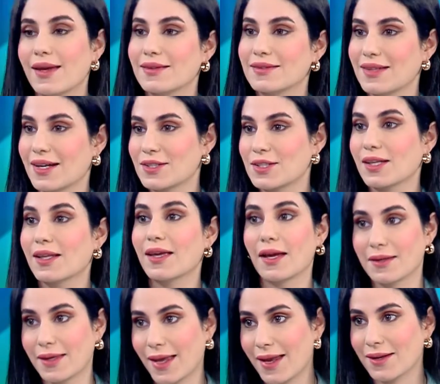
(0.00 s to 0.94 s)
actually.
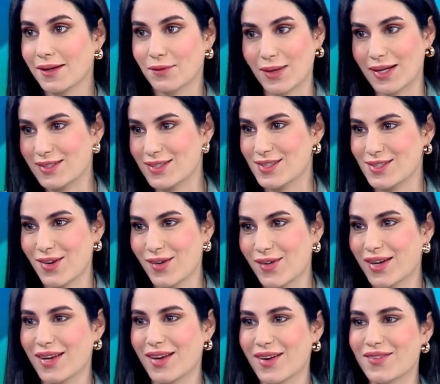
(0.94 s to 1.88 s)
Again, a great
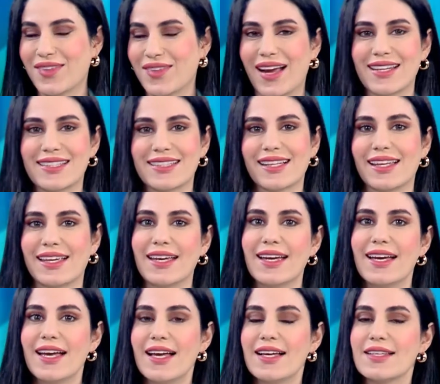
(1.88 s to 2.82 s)
story of actually.
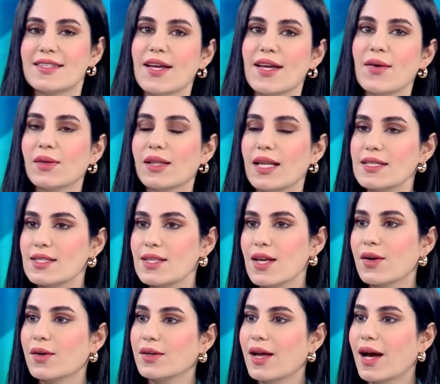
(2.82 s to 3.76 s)
So let's
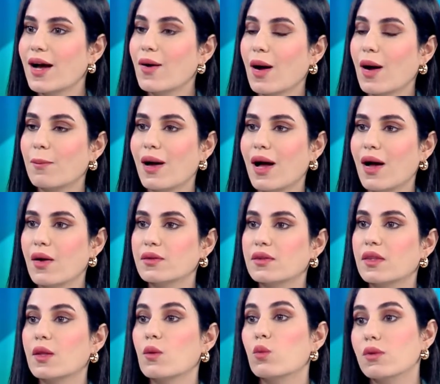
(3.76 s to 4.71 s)
talk now
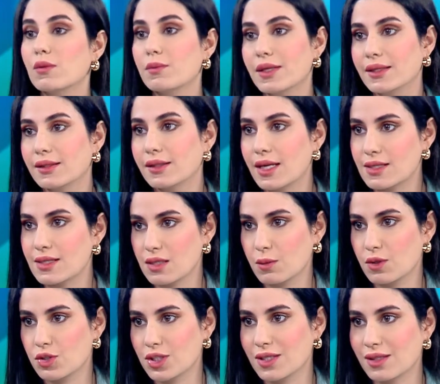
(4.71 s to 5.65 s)
about the women
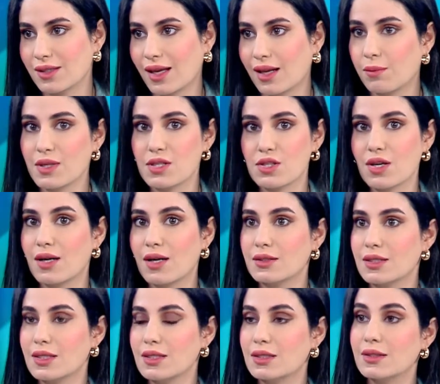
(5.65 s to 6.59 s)
exhibition. It can be
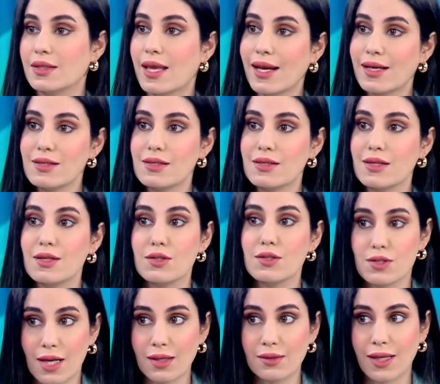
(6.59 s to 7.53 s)
started next
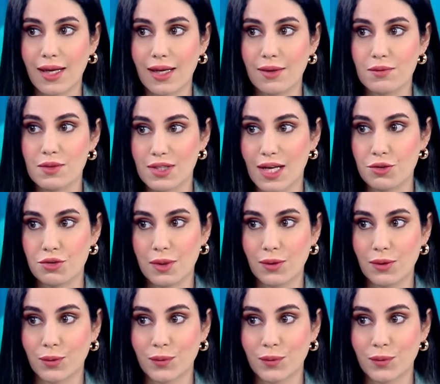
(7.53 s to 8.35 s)
Sunday. Is that true?